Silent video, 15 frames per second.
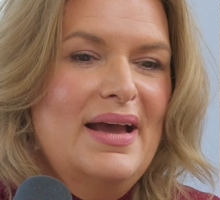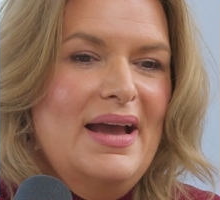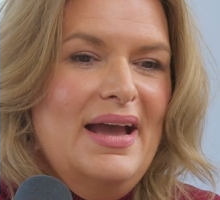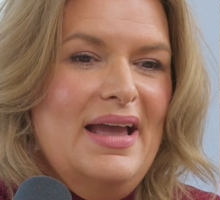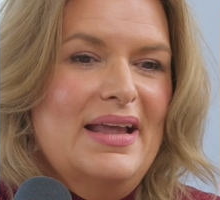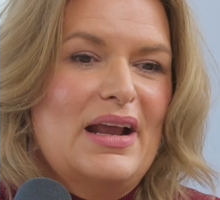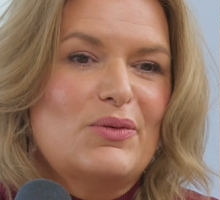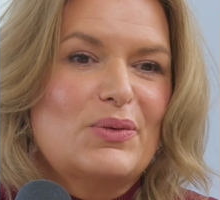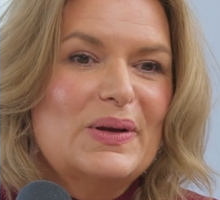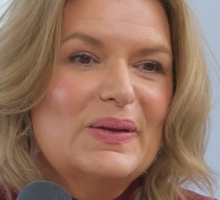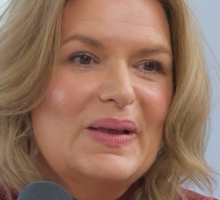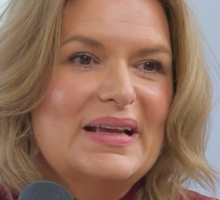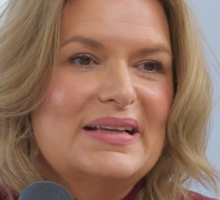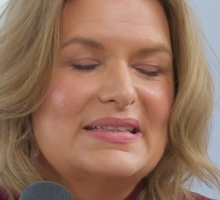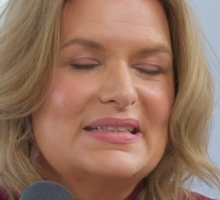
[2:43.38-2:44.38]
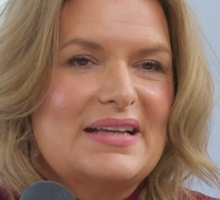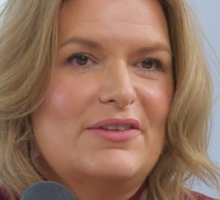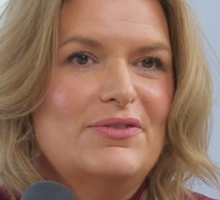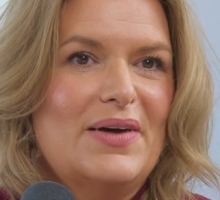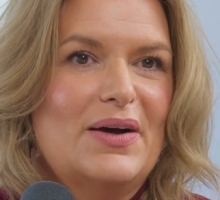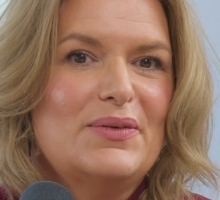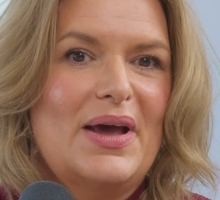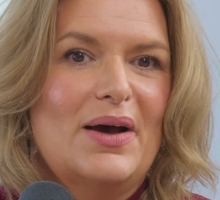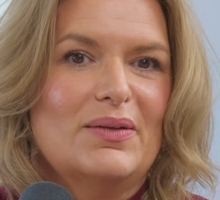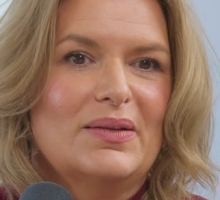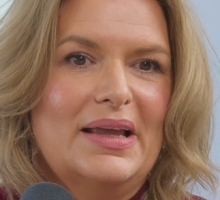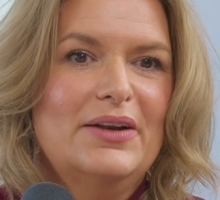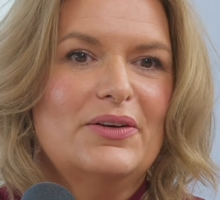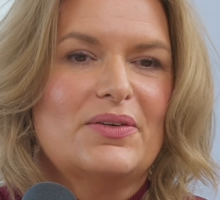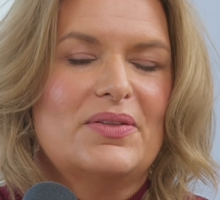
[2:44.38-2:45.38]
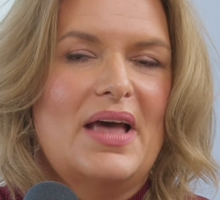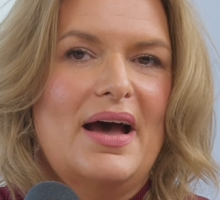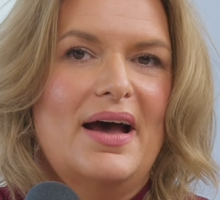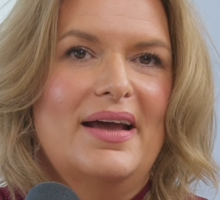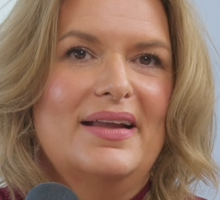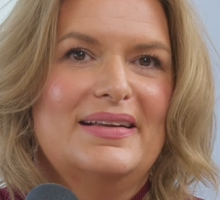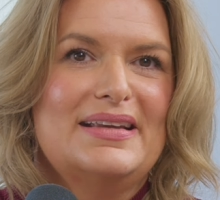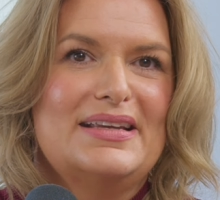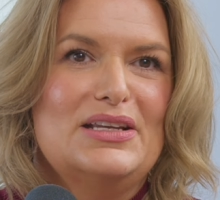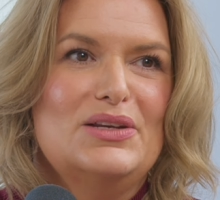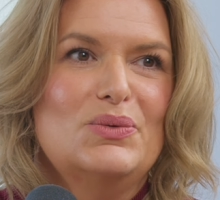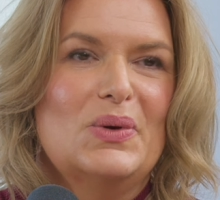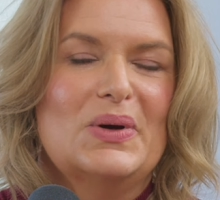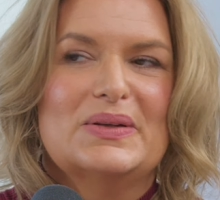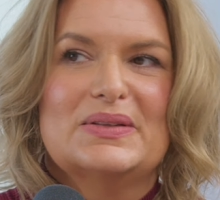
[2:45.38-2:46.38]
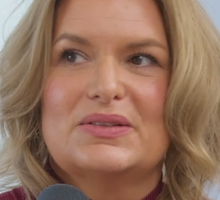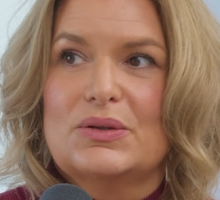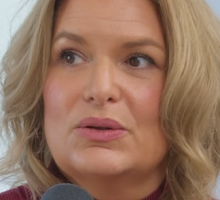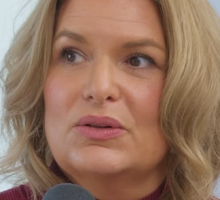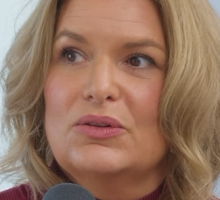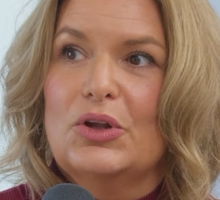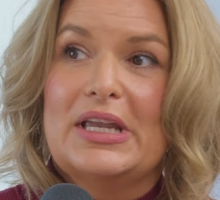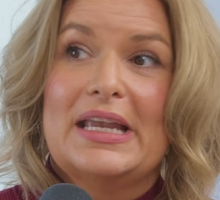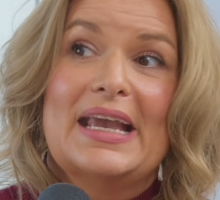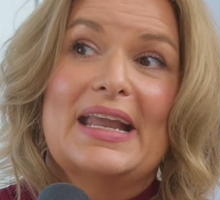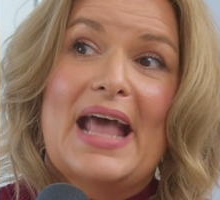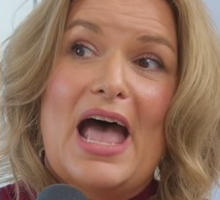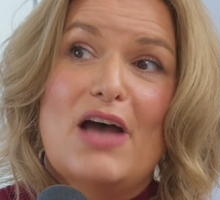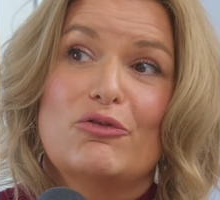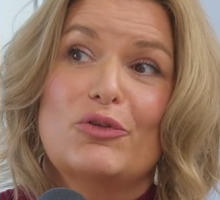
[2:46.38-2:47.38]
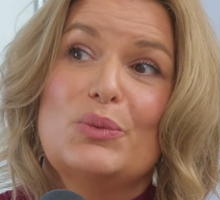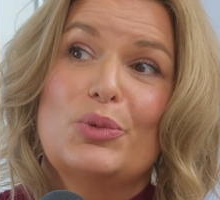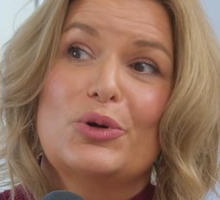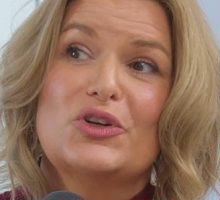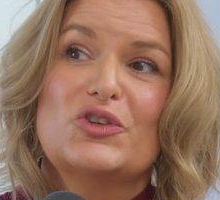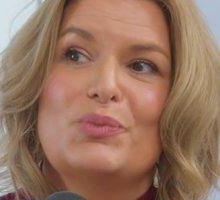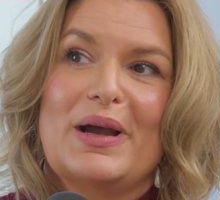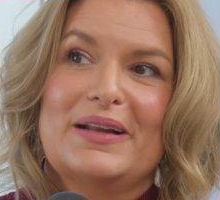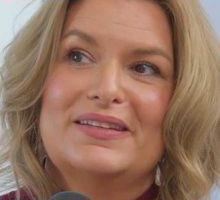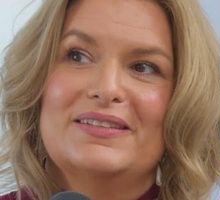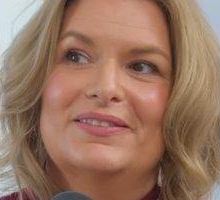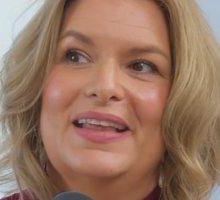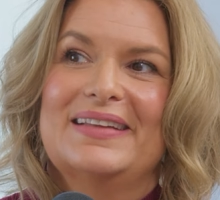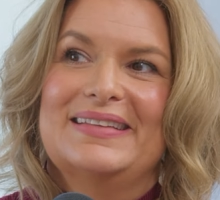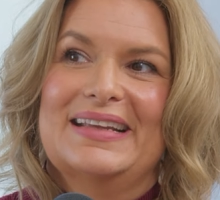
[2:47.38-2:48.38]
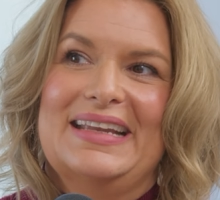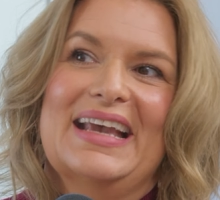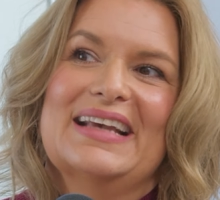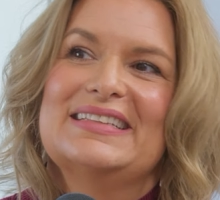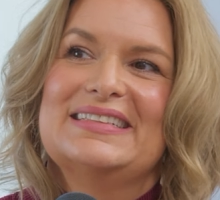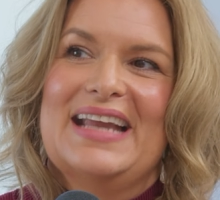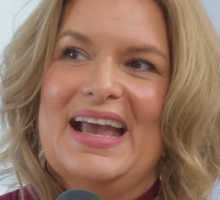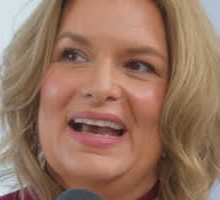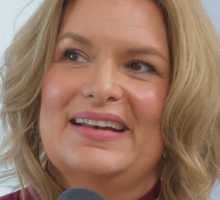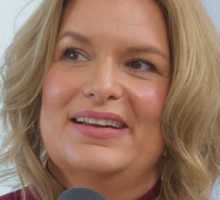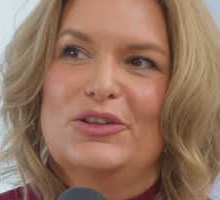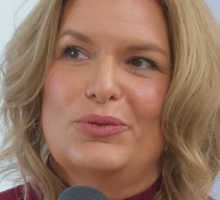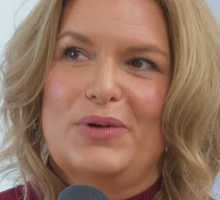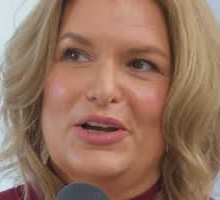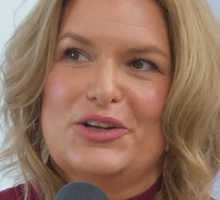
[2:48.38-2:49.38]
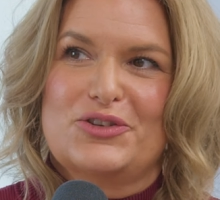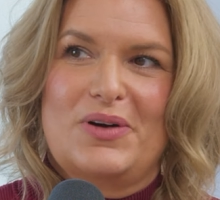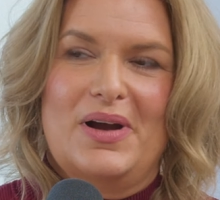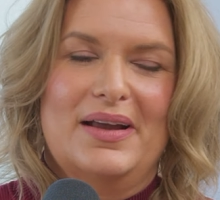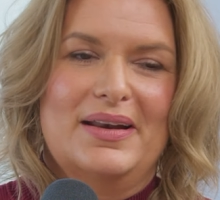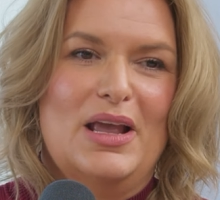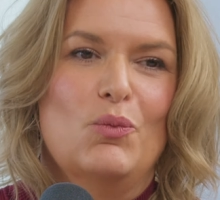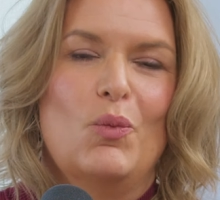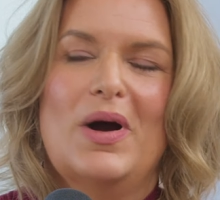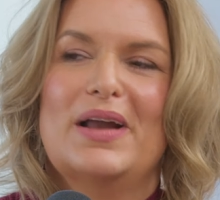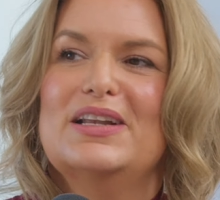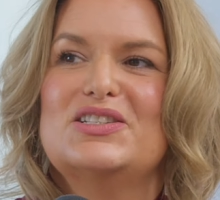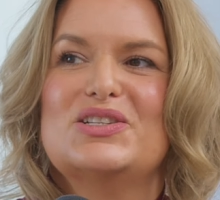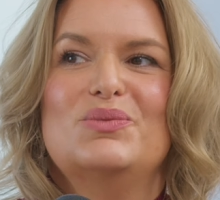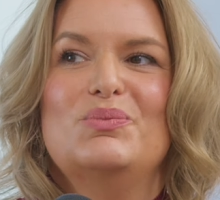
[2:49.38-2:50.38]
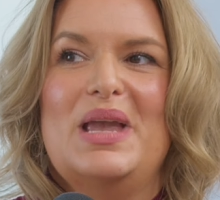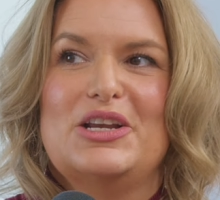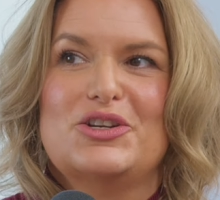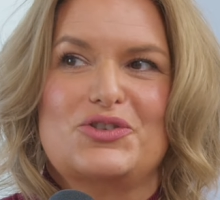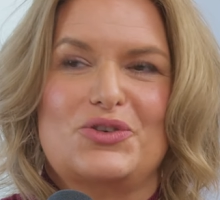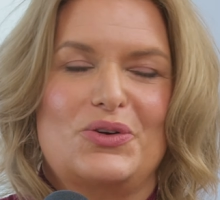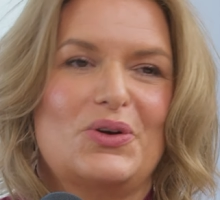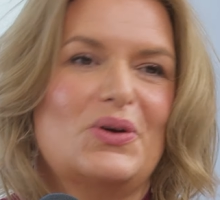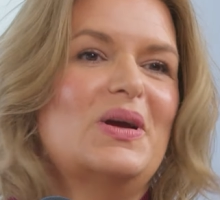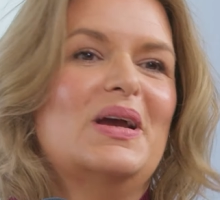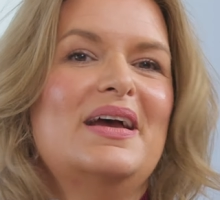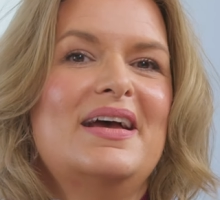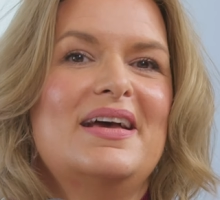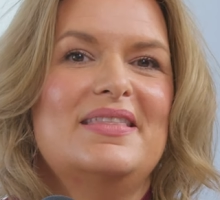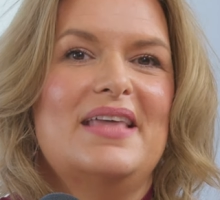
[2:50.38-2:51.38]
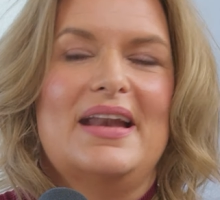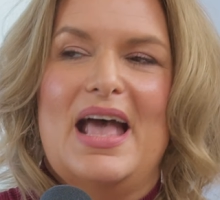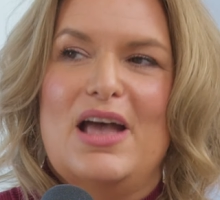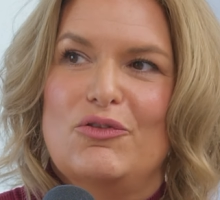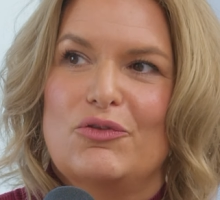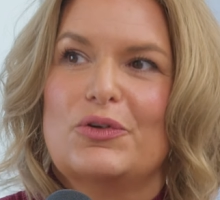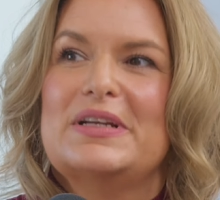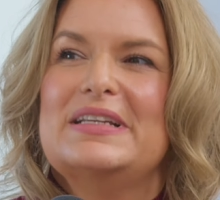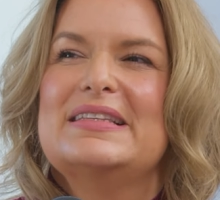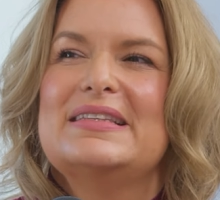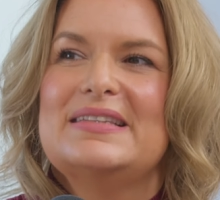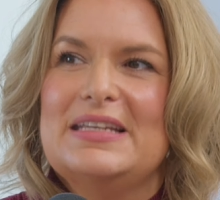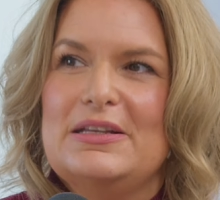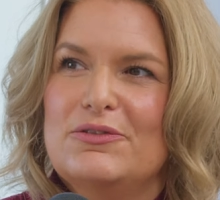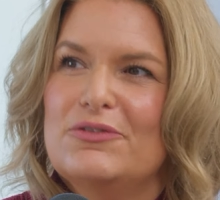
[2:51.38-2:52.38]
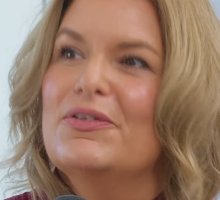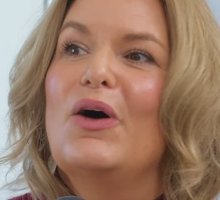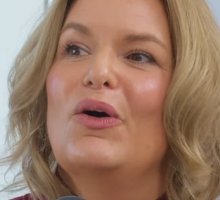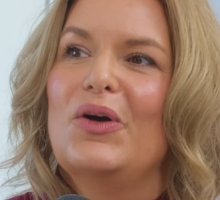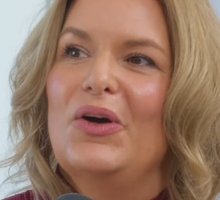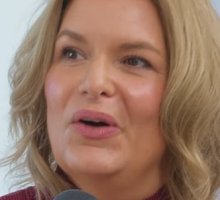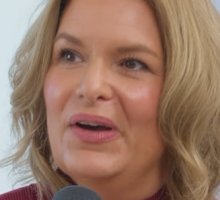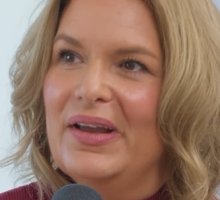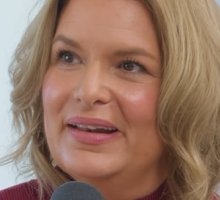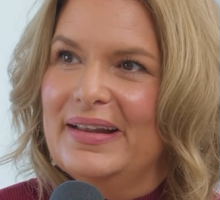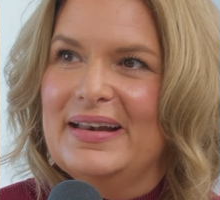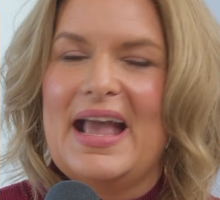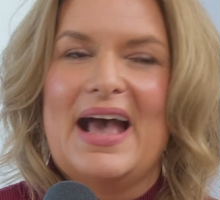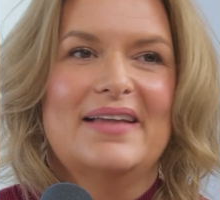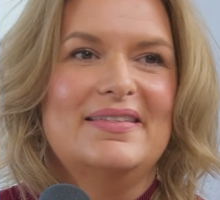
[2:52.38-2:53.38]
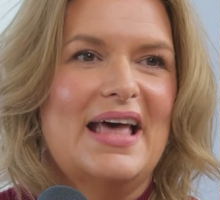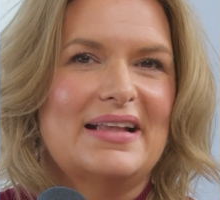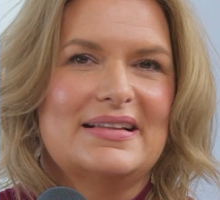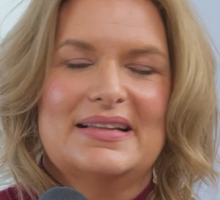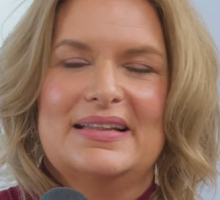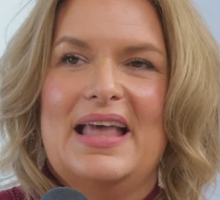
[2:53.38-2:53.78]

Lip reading: And I found out later that he was looking at every perspective that the guest had in the restaurant and wanted to make sure that every seat felt good and had that